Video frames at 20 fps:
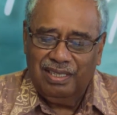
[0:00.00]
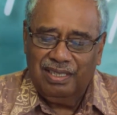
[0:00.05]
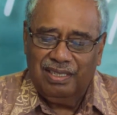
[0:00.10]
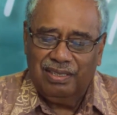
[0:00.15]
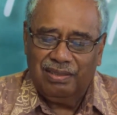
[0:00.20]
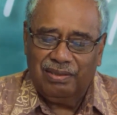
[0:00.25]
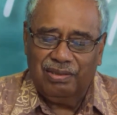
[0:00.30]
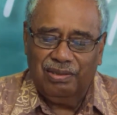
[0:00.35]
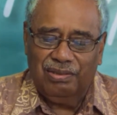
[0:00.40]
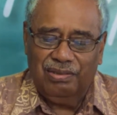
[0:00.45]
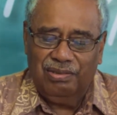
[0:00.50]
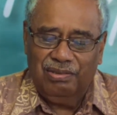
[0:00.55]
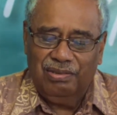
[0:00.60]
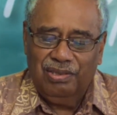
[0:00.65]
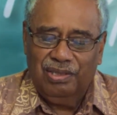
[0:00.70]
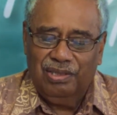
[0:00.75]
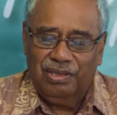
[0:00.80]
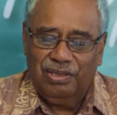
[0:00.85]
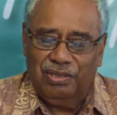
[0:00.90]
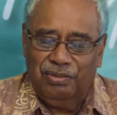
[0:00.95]
So
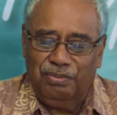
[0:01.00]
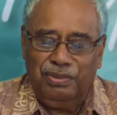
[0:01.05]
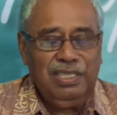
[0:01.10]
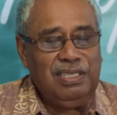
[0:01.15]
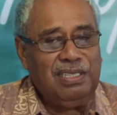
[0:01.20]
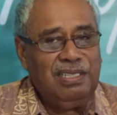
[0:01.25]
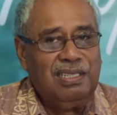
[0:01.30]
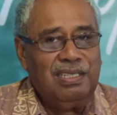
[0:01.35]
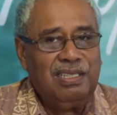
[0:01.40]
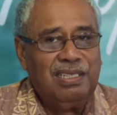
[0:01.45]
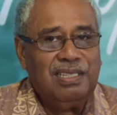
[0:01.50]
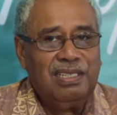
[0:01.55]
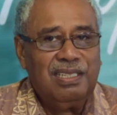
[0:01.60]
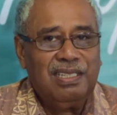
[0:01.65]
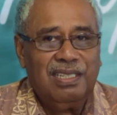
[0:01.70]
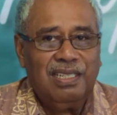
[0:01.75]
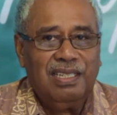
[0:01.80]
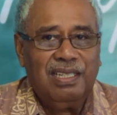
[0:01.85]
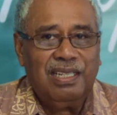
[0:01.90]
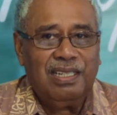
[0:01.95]
to me,
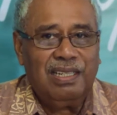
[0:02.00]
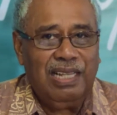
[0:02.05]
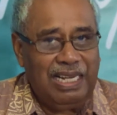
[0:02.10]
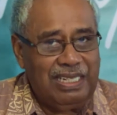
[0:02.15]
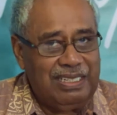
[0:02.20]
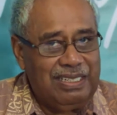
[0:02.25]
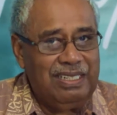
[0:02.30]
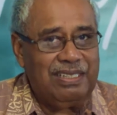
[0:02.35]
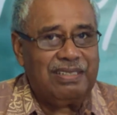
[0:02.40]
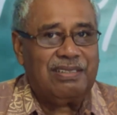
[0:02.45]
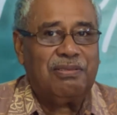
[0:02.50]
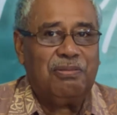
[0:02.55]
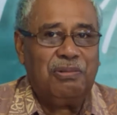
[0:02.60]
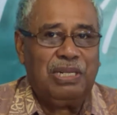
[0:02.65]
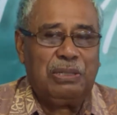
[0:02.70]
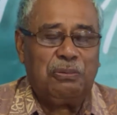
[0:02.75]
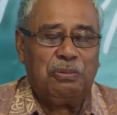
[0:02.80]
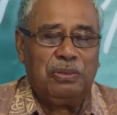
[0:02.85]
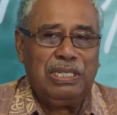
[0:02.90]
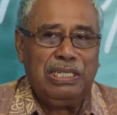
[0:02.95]
that is
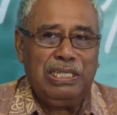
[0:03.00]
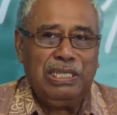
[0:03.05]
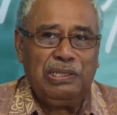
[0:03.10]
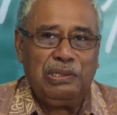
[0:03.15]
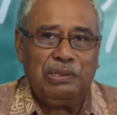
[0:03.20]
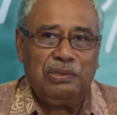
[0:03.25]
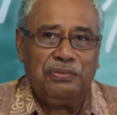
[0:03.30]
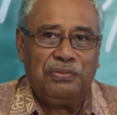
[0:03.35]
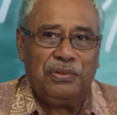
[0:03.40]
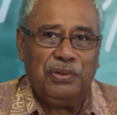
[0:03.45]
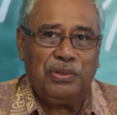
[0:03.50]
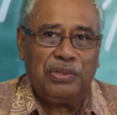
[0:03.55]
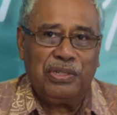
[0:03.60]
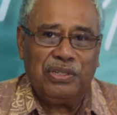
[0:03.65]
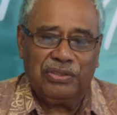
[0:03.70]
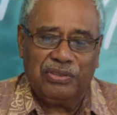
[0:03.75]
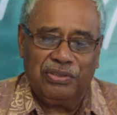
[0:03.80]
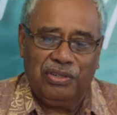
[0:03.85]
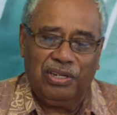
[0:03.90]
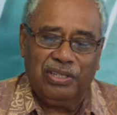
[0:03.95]
what we need to
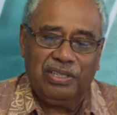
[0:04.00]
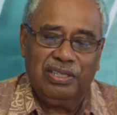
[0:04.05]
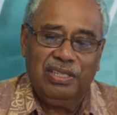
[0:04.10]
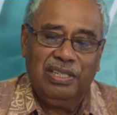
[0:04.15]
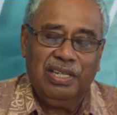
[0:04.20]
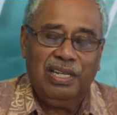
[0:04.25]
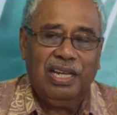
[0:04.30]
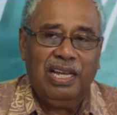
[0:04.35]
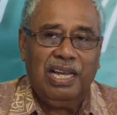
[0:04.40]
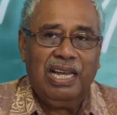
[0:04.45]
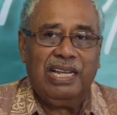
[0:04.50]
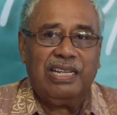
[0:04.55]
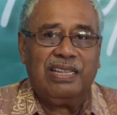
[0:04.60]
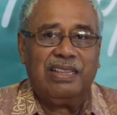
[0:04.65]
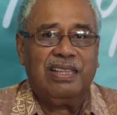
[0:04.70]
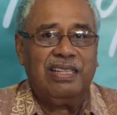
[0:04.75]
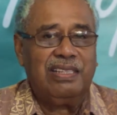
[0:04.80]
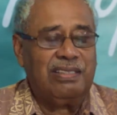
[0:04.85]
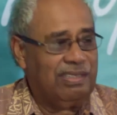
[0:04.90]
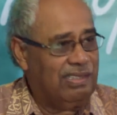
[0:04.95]
focus on at
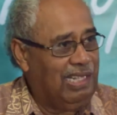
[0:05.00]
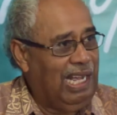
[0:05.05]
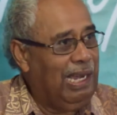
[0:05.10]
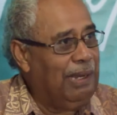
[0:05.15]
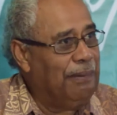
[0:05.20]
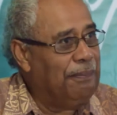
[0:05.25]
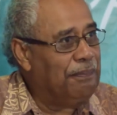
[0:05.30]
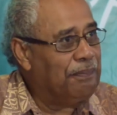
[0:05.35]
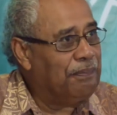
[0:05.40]
this time.